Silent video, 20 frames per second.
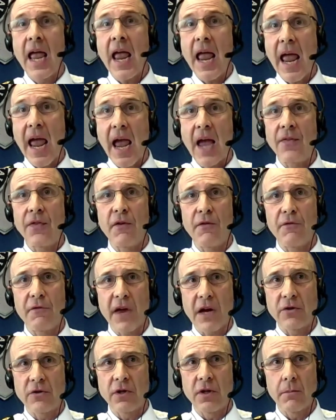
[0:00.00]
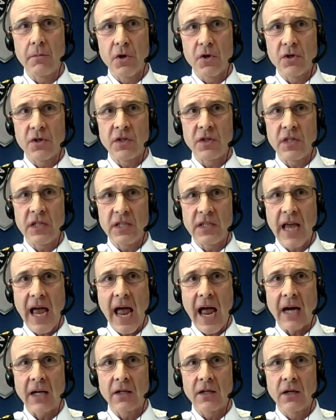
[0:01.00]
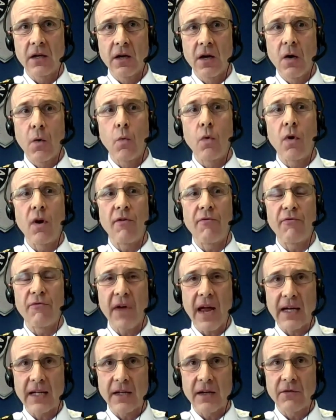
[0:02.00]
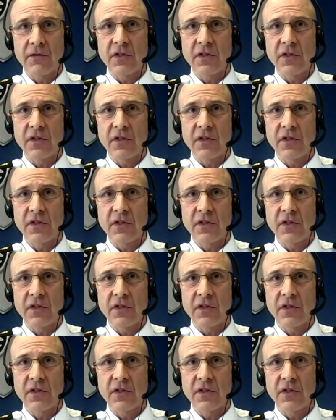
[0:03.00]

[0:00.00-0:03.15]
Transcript: and the Federal Emergencies Act were effective